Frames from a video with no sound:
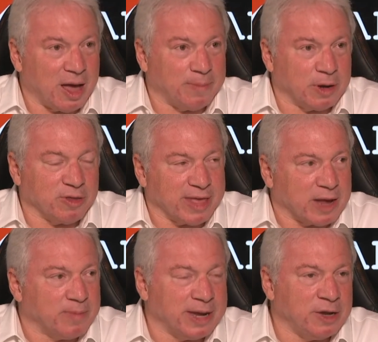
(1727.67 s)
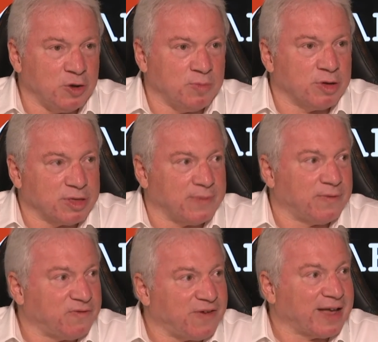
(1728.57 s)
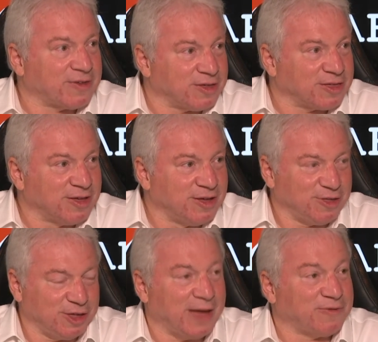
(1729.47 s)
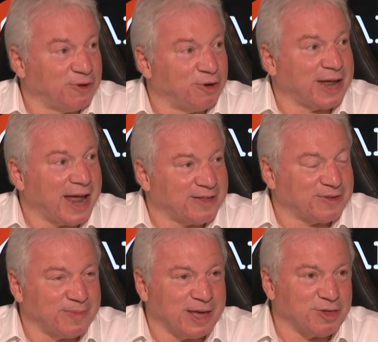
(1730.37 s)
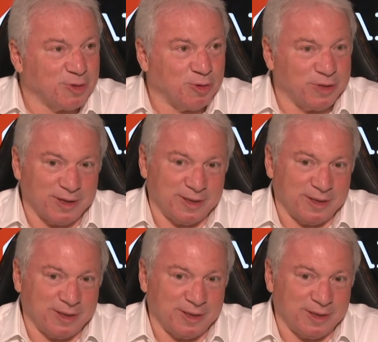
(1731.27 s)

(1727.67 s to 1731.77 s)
because there can be numerous different factors you have to look at to make sure that